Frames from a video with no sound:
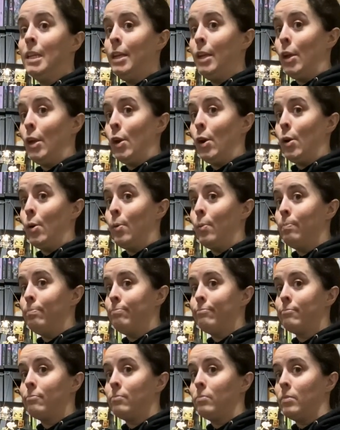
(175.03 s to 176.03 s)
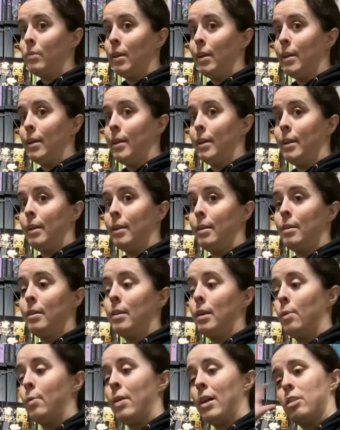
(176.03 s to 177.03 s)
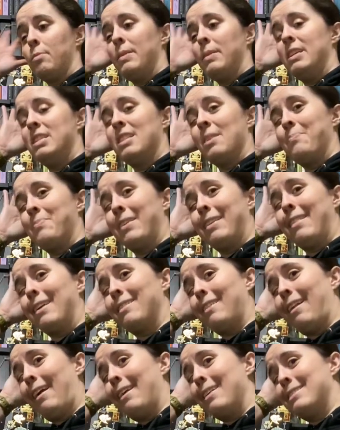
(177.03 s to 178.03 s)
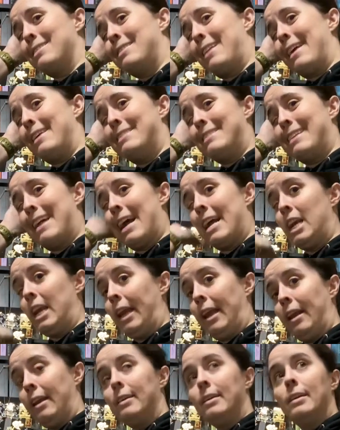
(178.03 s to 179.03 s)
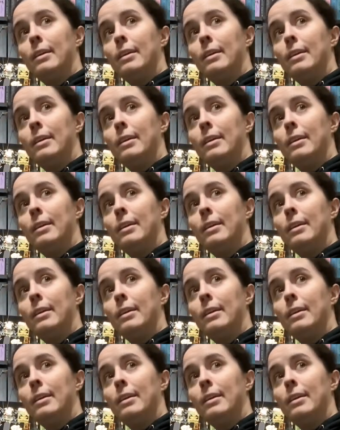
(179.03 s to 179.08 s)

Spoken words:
you know, it would have to be something that, like, stays tiny.